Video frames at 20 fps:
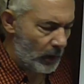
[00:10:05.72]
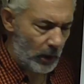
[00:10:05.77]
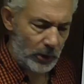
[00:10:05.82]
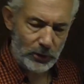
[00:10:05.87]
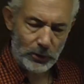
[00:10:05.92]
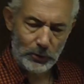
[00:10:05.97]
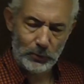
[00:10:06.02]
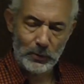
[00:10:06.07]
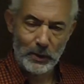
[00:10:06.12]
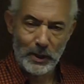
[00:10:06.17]
Are
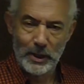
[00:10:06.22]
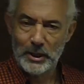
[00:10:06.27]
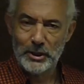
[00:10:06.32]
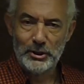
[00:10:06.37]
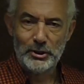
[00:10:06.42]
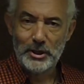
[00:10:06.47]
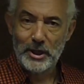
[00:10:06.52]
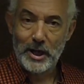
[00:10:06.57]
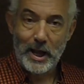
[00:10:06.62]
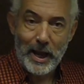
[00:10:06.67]
you
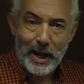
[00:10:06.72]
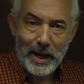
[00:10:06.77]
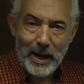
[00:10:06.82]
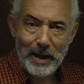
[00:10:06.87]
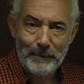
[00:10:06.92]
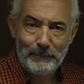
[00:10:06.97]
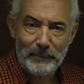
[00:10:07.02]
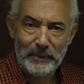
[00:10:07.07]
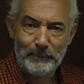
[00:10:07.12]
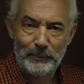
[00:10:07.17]
a
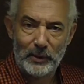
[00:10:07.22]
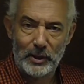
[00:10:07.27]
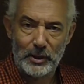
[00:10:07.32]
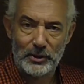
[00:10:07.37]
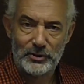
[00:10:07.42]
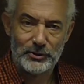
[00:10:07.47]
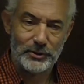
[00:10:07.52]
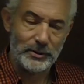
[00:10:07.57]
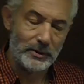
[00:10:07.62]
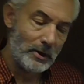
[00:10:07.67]
happy
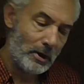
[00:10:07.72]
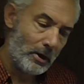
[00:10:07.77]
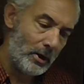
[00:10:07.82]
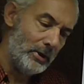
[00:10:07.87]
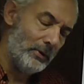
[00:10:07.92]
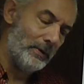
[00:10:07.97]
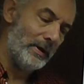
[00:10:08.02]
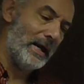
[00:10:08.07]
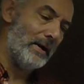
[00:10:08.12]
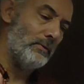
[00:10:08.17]
person? Are
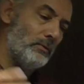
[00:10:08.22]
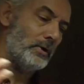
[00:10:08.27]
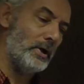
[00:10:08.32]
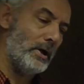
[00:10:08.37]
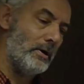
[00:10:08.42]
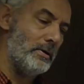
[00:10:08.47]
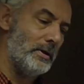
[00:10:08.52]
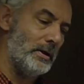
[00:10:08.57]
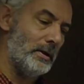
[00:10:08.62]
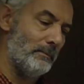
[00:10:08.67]
you an
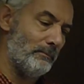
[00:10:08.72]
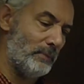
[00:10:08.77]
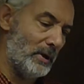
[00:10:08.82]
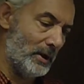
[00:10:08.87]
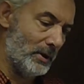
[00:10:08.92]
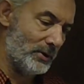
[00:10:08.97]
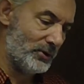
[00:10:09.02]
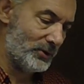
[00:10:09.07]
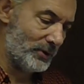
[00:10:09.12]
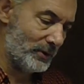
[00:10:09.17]
outgoing
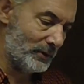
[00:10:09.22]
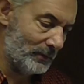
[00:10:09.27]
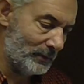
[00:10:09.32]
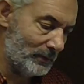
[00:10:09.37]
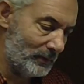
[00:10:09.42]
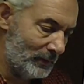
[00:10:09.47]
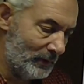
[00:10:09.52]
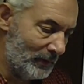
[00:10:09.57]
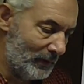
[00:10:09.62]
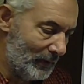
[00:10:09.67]
person?
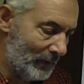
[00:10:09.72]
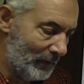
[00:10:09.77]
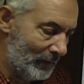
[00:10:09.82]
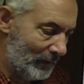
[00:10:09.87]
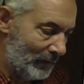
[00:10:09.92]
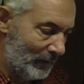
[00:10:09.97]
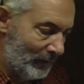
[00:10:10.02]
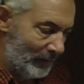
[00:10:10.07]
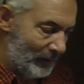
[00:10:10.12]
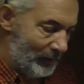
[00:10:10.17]

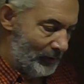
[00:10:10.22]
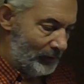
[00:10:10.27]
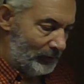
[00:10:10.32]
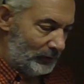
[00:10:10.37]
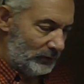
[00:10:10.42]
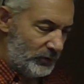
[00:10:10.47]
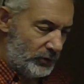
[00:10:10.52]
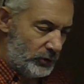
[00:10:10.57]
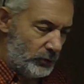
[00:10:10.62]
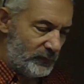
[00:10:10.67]

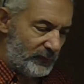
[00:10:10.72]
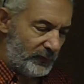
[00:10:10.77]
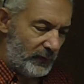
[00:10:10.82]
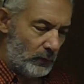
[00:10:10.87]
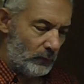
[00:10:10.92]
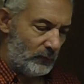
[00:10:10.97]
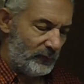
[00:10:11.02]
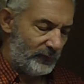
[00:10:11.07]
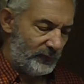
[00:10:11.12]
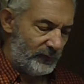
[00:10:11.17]
Do you
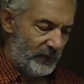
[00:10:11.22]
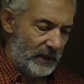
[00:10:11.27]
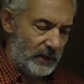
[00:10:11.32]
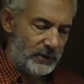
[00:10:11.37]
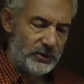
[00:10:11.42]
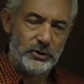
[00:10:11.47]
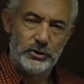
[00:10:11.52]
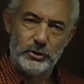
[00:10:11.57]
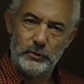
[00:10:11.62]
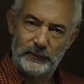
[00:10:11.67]
feel
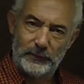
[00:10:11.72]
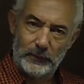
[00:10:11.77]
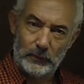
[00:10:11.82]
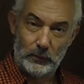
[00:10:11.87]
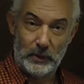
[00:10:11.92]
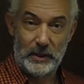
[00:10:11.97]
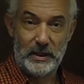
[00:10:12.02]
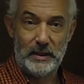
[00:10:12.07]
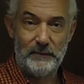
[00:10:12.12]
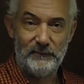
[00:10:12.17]
fit? Do you
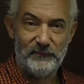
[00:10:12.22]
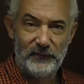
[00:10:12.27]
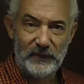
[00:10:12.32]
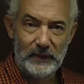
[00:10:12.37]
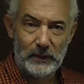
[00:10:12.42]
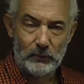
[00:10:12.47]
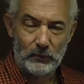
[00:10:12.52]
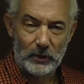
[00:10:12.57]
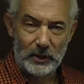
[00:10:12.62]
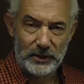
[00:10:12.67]
feel
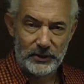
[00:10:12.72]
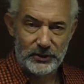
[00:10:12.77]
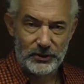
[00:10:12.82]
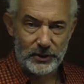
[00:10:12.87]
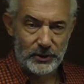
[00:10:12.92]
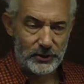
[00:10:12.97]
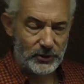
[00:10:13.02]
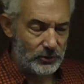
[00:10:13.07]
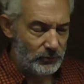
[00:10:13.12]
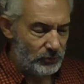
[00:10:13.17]

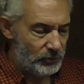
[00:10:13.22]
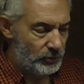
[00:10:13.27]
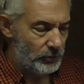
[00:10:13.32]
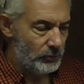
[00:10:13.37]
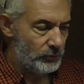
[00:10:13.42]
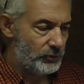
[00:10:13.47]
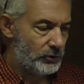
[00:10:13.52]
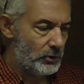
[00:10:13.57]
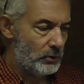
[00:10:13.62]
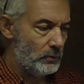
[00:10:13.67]
invigorated? Do
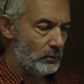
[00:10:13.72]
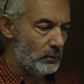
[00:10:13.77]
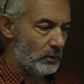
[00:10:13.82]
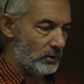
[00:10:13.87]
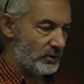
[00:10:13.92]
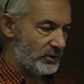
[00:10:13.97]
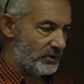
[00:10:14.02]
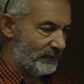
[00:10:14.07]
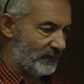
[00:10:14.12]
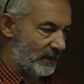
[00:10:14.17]
you do
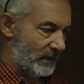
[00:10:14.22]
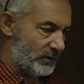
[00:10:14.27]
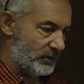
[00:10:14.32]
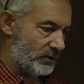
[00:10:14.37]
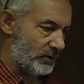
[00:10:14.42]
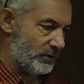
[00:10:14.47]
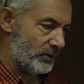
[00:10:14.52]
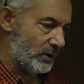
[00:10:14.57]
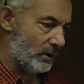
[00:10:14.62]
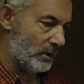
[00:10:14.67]
lots of
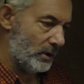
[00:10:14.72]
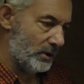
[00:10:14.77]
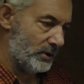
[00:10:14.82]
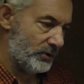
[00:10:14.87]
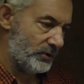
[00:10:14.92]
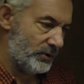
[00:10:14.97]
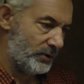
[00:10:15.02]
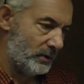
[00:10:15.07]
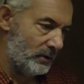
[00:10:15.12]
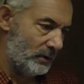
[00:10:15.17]

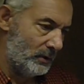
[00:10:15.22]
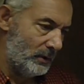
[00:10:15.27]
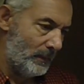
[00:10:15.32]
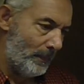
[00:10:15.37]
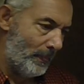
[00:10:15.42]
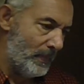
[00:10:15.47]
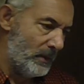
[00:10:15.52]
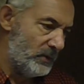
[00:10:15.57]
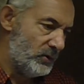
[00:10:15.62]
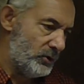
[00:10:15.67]
exercise?
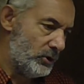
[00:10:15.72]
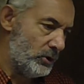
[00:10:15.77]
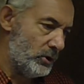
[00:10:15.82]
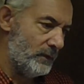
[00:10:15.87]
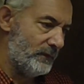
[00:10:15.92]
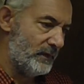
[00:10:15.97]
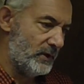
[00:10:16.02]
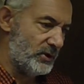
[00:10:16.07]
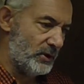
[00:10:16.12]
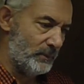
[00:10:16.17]
Do
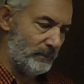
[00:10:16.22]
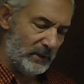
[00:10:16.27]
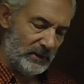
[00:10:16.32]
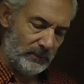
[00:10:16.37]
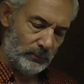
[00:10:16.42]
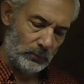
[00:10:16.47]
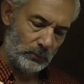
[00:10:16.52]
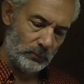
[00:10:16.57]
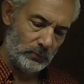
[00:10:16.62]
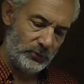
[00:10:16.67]
you visit
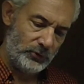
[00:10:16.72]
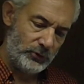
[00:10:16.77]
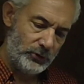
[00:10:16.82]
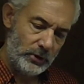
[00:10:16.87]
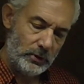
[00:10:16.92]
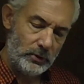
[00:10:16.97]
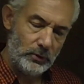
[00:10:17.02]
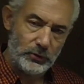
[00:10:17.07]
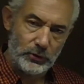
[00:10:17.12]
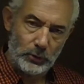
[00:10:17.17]
people?
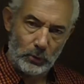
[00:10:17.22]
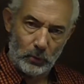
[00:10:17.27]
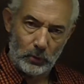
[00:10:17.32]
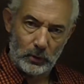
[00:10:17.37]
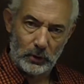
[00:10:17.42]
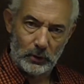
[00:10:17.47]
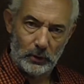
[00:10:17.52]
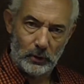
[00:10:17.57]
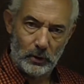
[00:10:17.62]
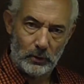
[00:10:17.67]
Do you
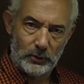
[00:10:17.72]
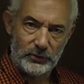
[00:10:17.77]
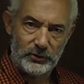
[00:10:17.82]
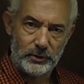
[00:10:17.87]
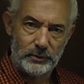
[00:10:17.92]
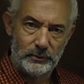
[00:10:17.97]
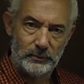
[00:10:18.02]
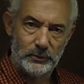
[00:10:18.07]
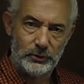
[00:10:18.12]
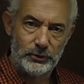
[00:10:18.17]
talk a lot?
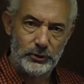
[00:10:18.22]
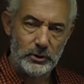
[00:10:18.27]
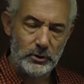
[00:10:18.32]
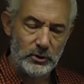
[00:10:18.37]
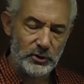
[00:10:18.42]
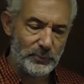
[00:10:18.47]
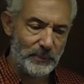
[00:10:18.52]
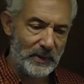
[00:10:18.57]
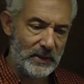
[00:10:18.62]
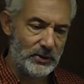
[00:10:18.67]
Do
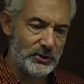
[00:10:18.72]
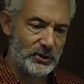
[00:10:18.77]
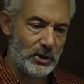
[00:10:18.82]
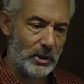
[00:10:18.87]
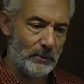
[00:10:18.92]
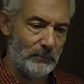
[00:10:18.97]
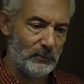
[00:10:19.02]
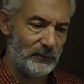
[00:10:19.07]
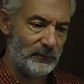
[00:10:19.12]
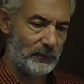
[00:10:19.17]
you spend
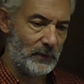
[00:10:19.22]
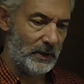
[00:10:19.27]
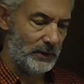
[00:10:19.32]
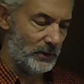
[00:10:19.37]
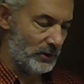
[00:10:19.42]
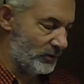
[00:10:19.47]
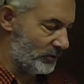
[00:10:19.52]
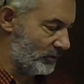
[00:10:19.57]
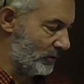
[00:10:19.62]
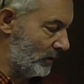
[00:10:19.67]
time with
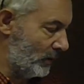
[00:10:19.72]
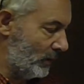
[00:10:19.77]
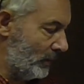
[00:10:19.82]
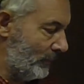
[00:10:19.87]
friends?